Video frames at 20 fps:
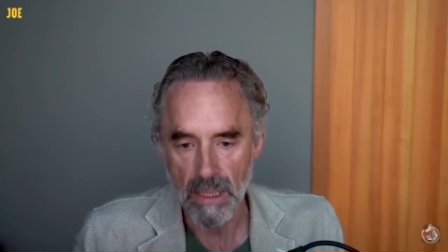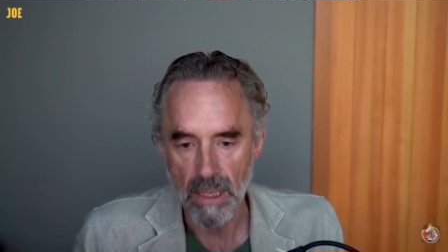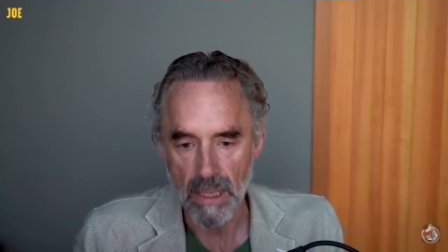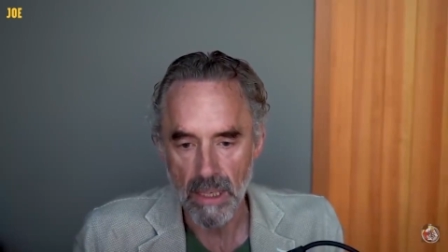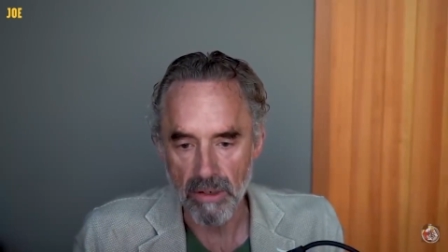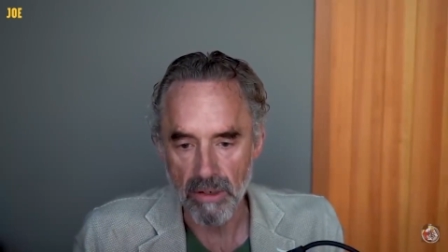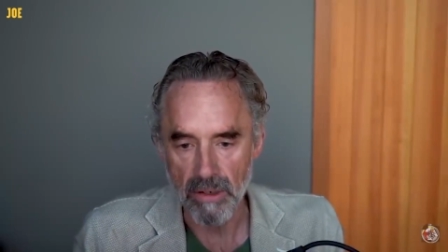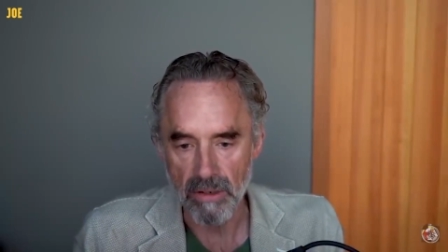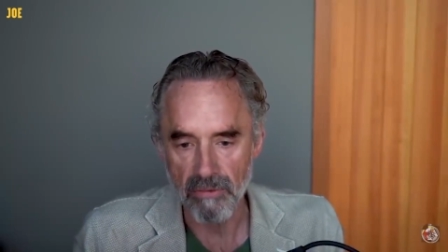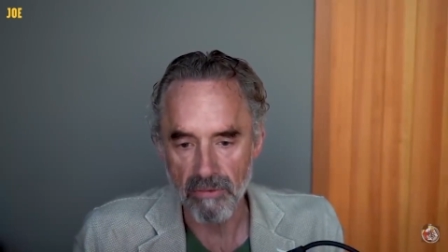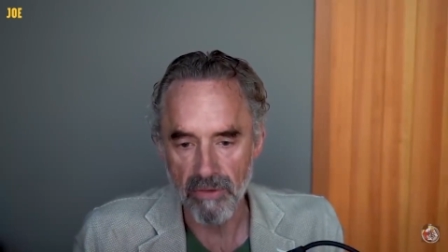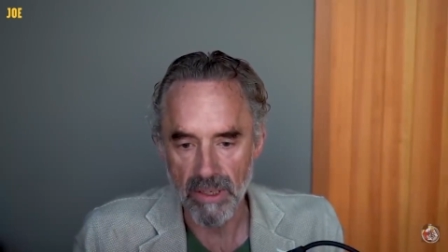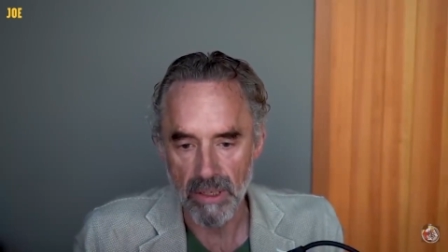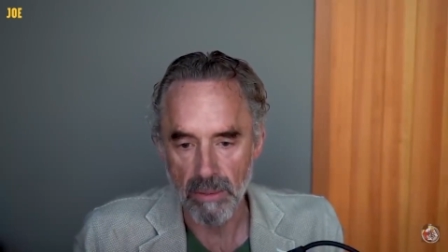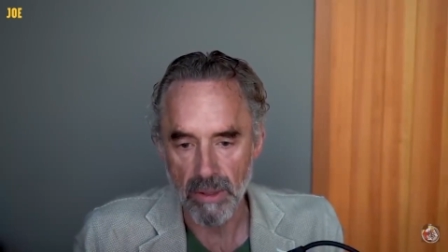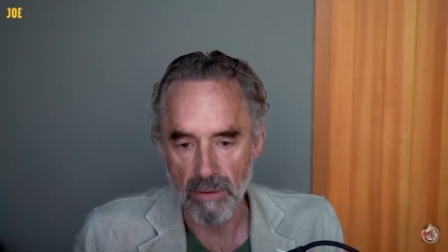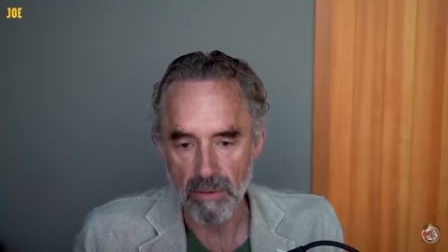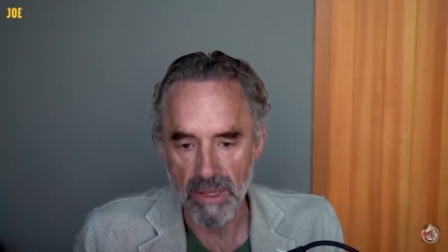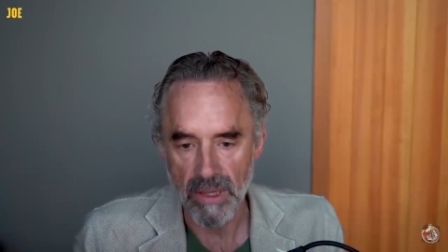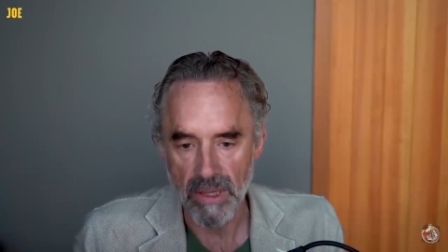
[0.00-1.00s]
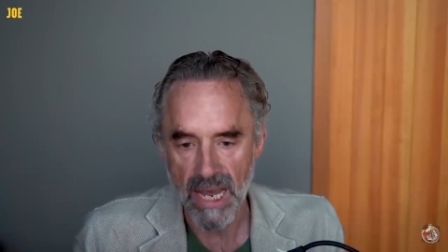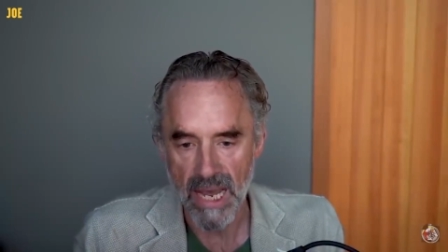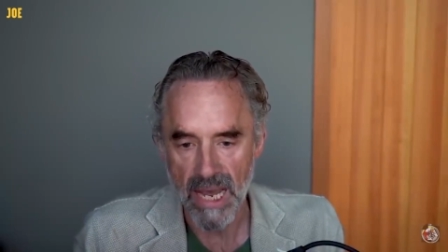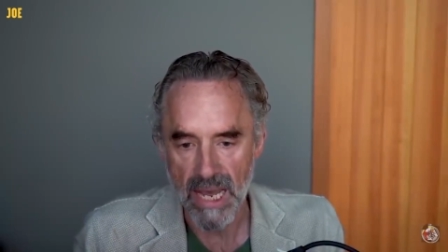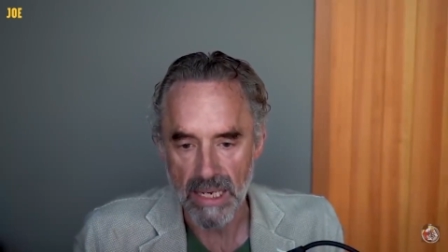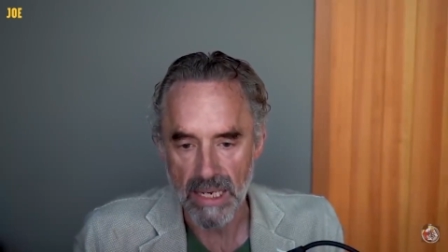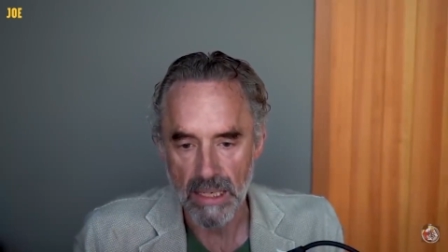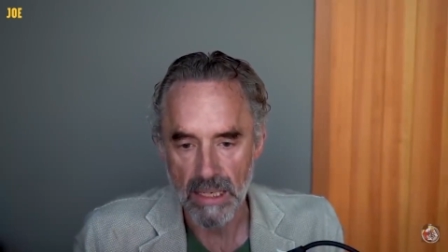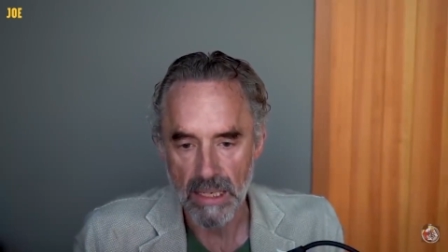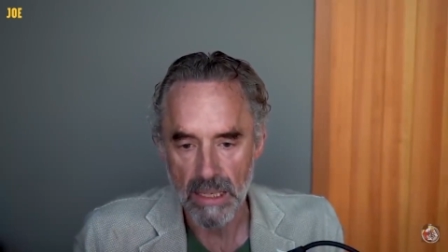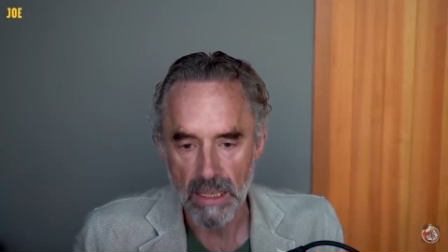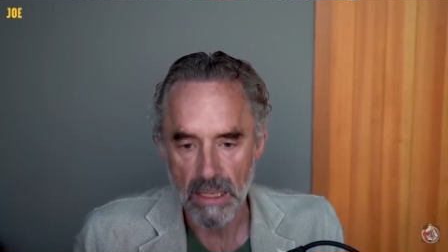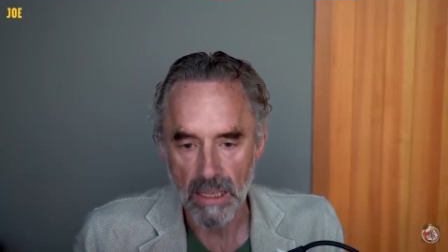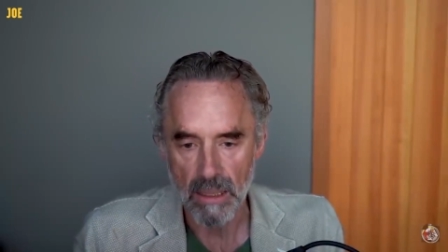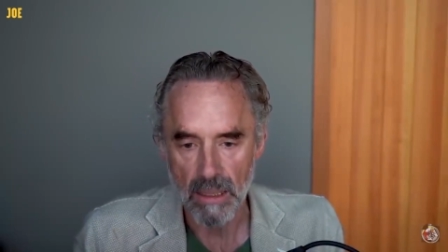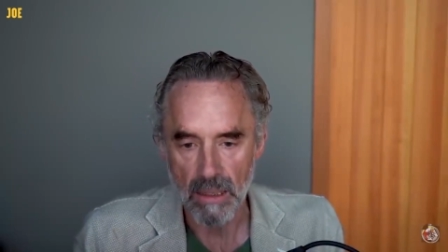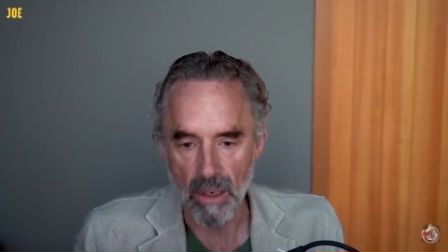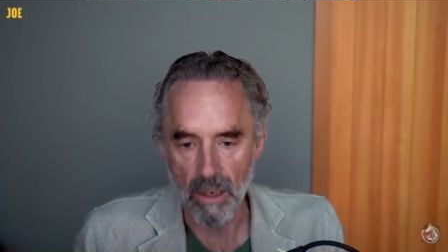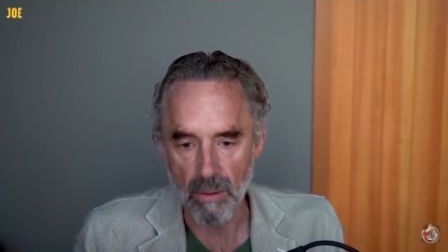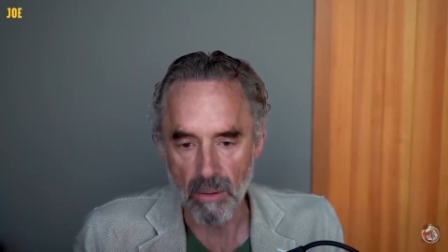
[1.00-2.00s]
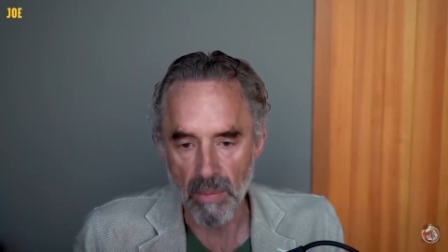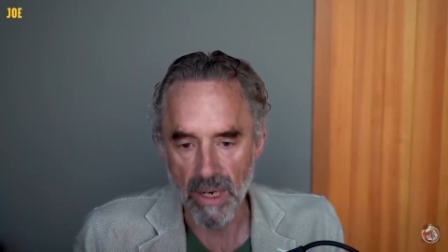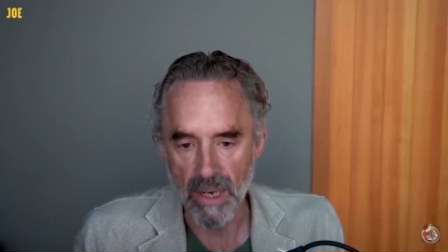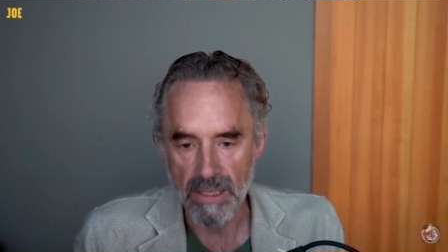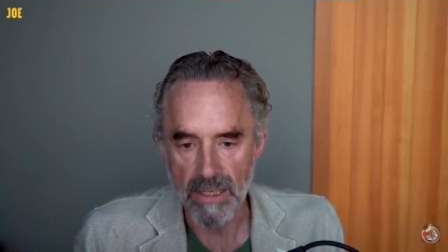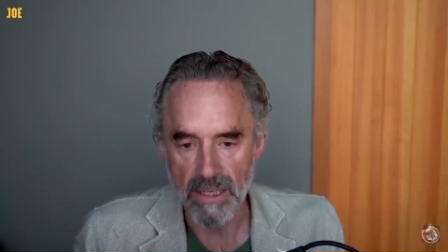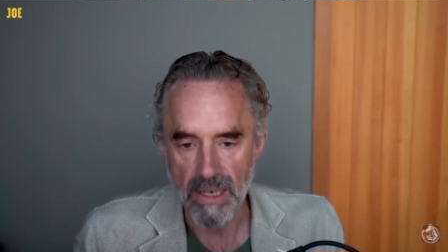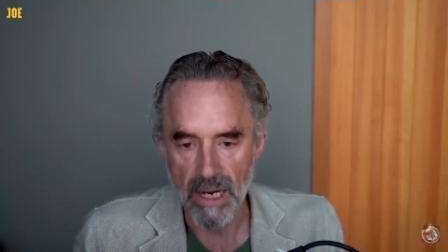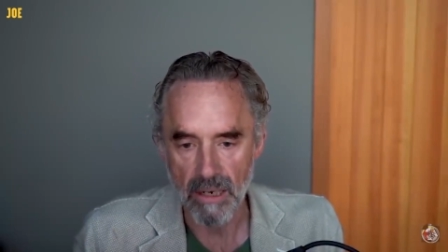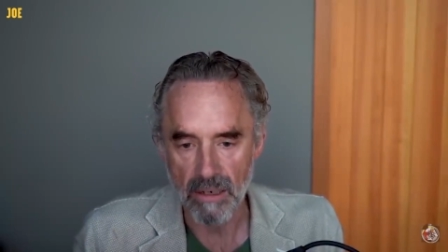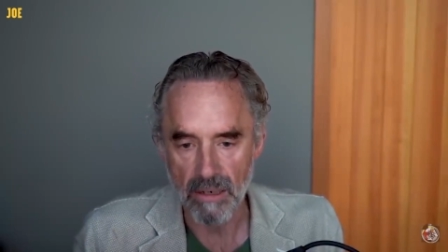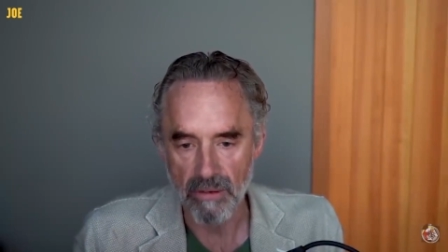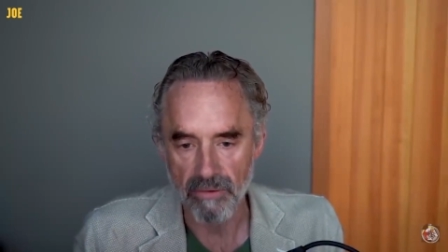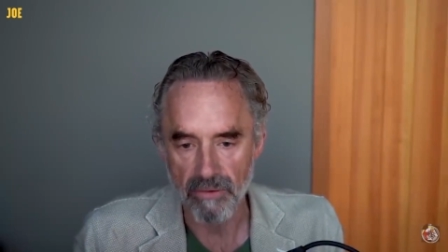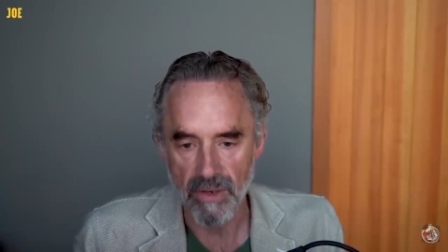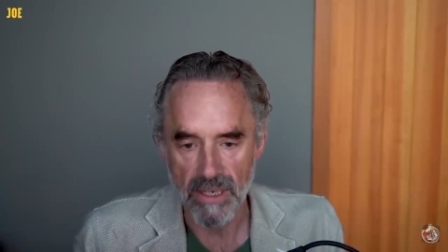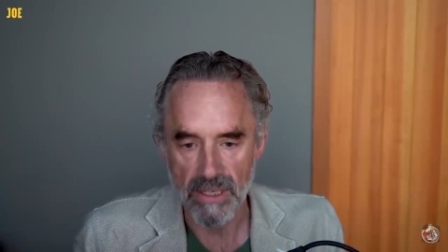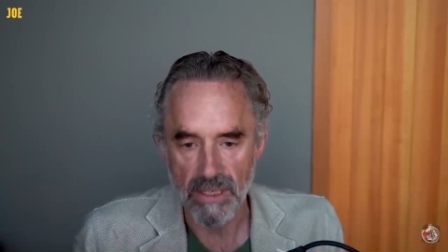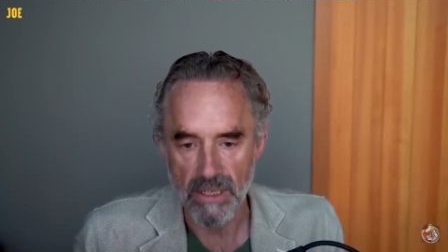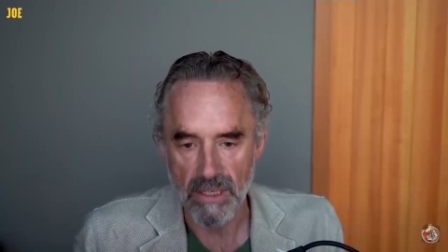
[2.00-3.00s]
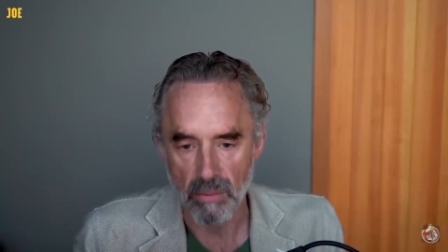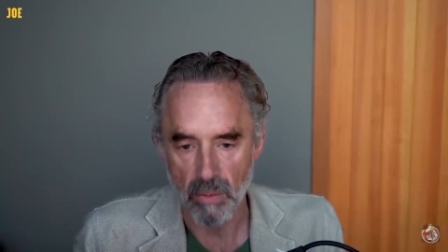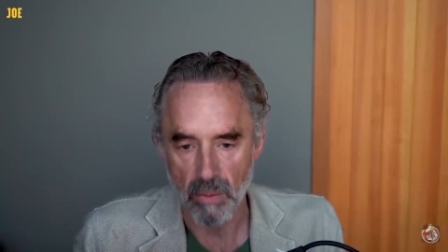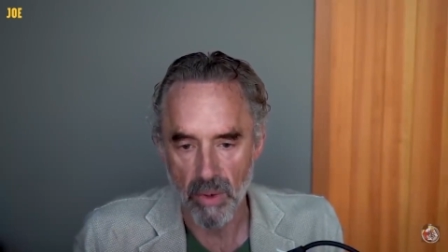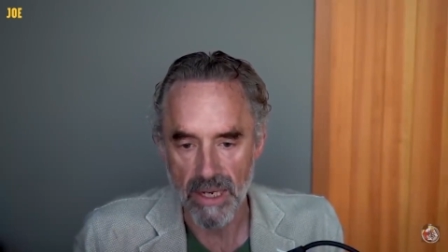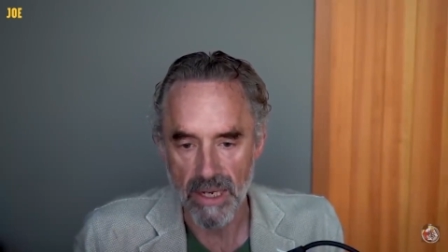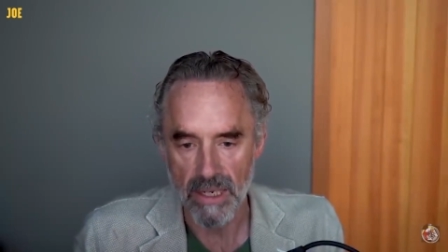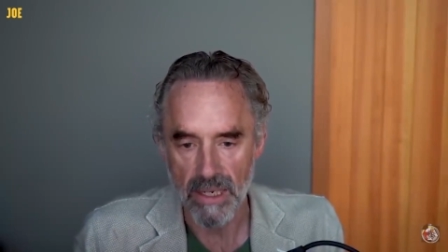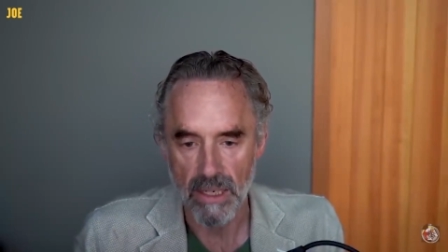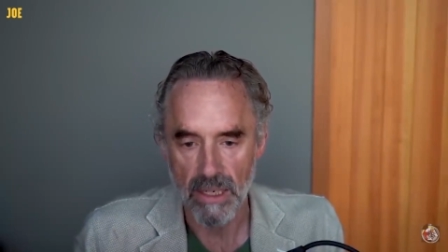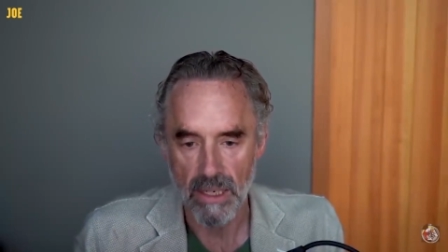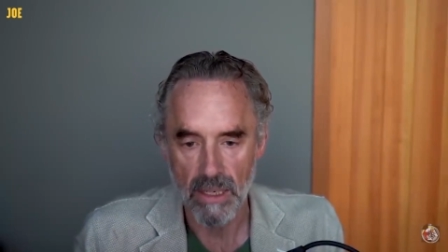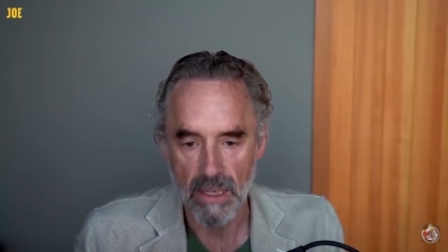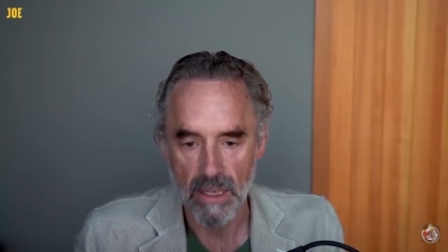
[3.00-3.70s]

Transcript: How do you feel about that? All my sacrifices went